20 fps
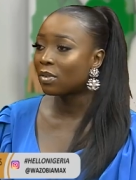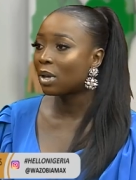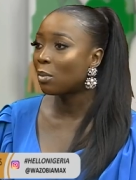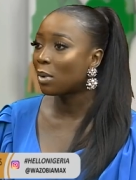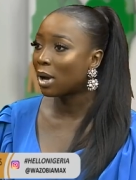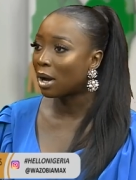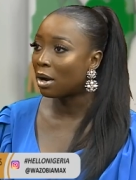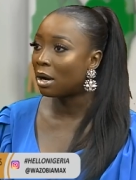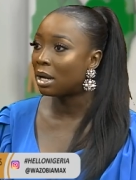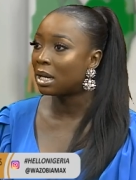them
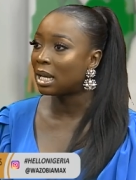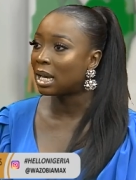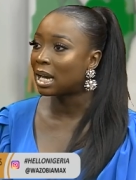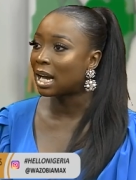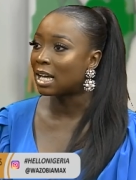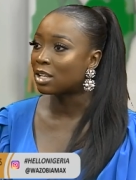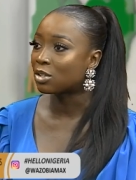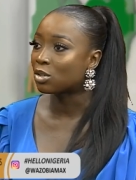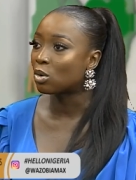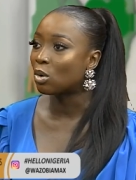were earning
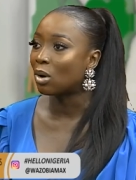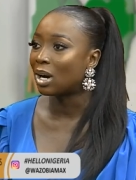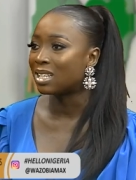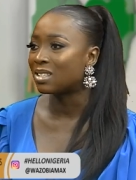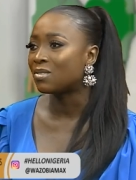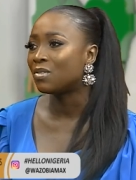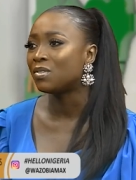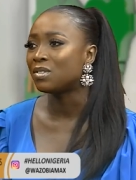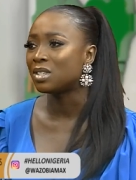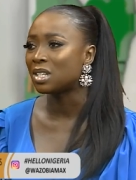as low
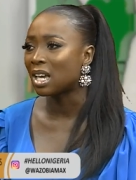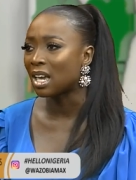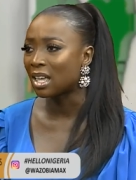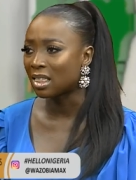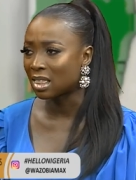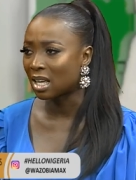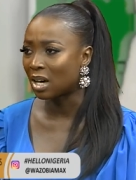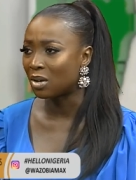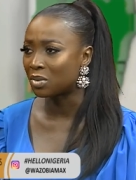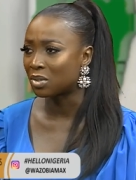as
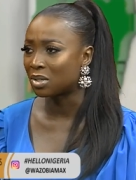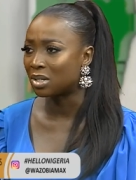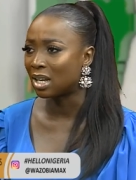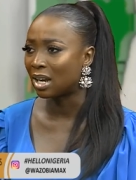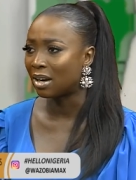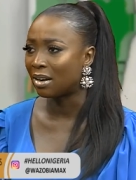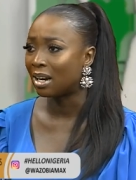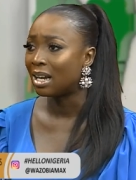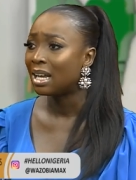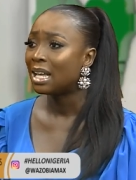58,000
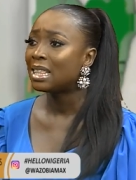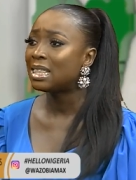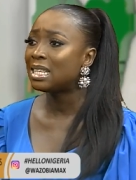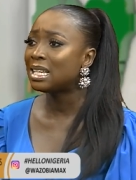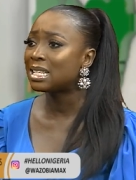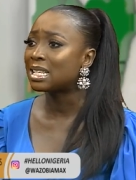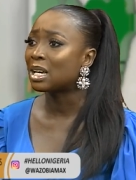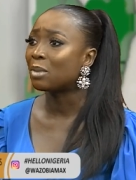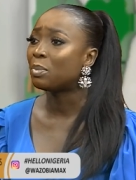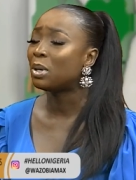naira.
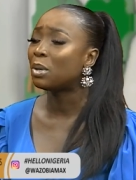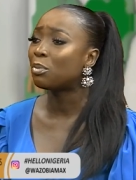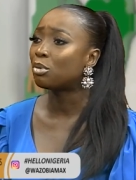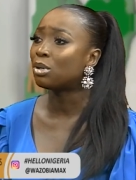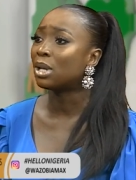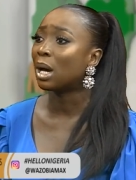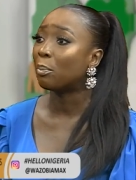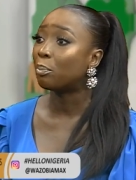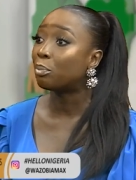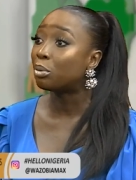These are people
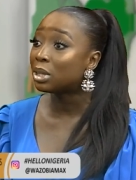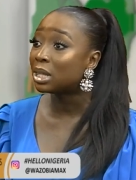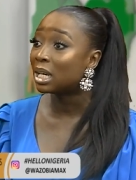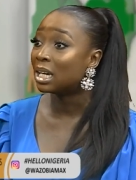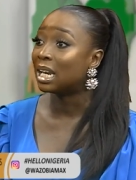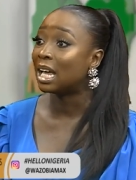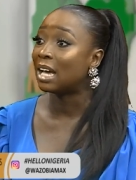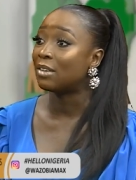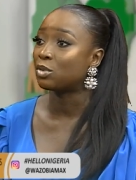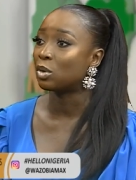that put their
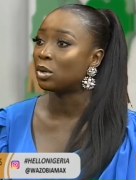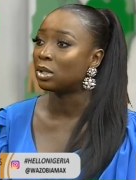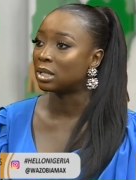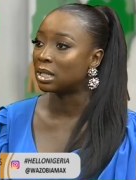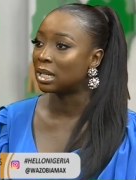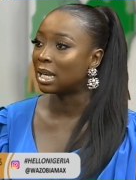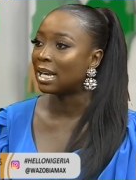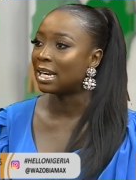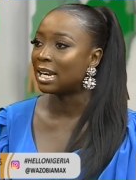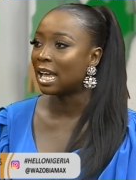lives on the
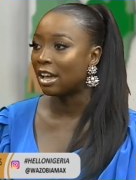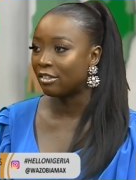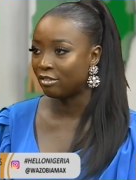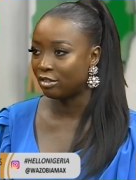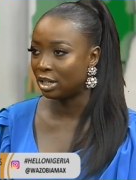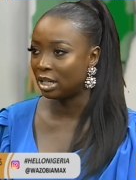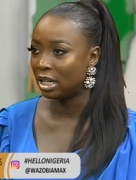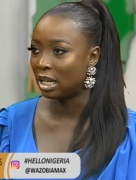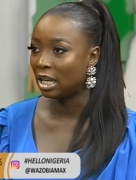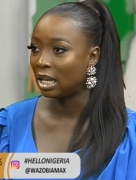line
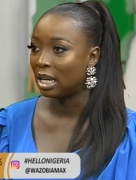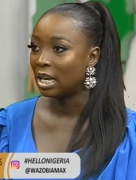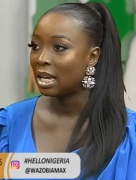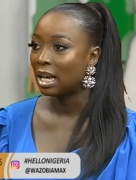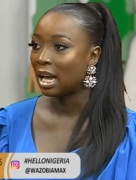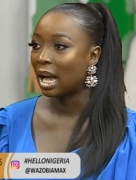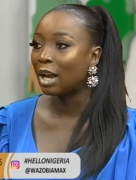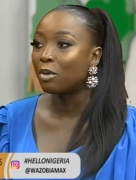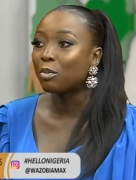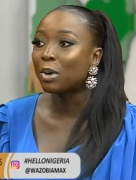every day.
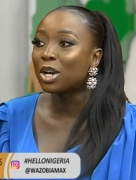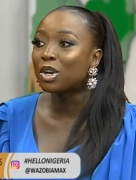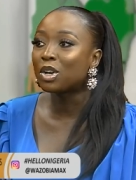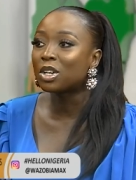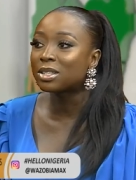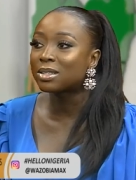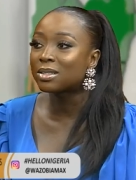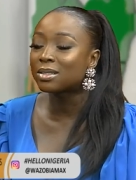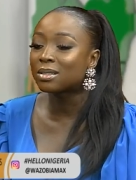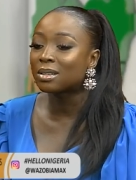And we're
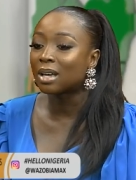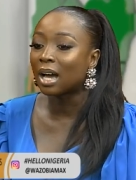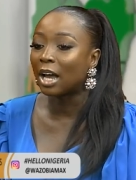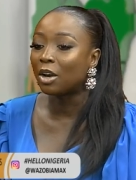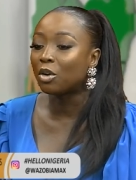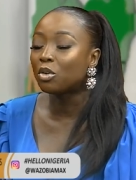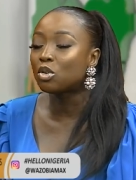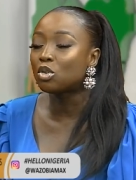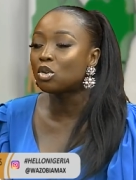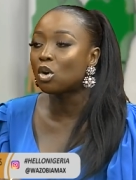not, I
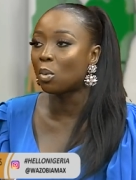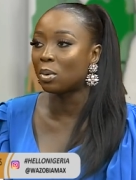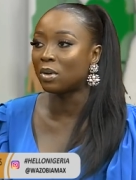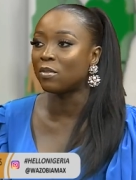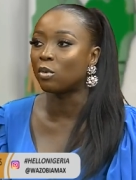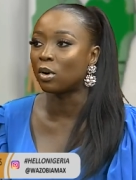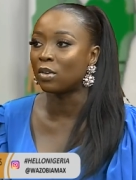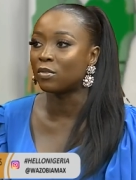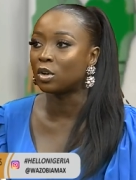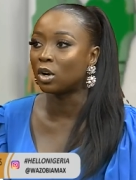don't know if
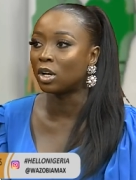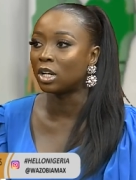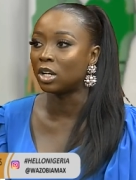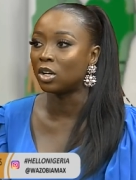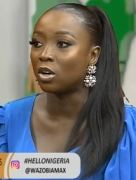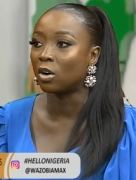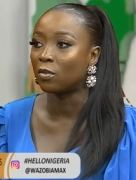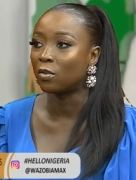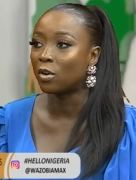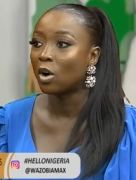we've done
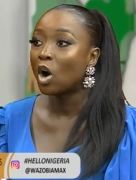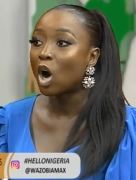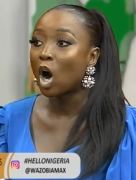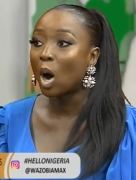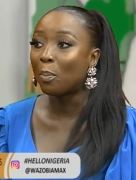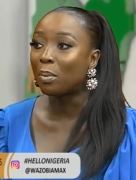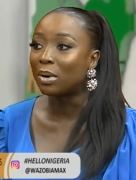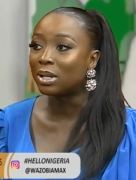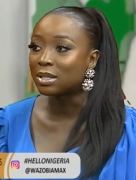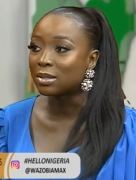enough.
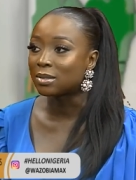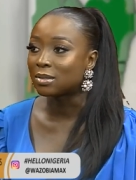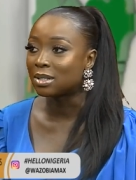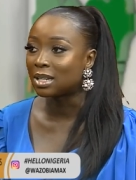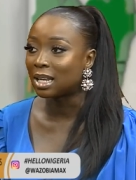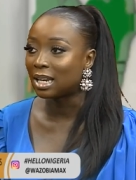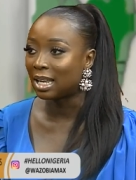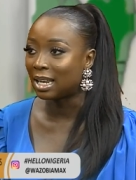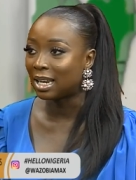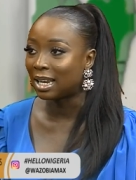Up until
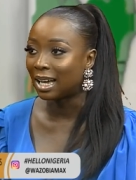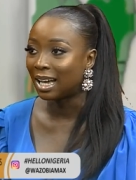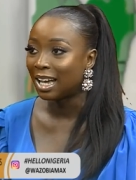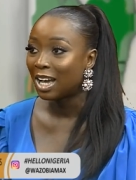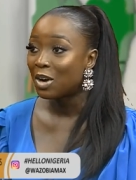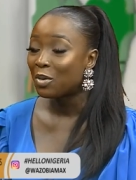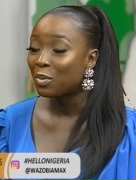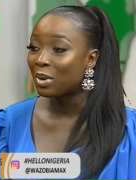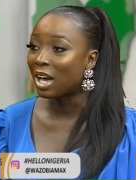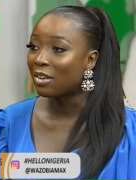today, Leila,
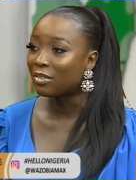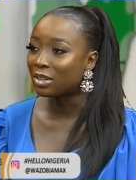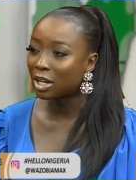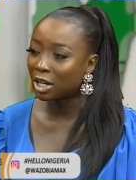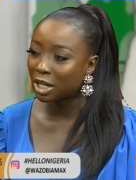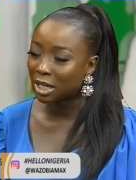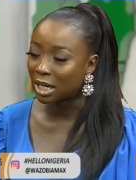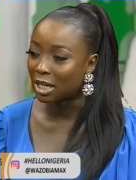we haven't heard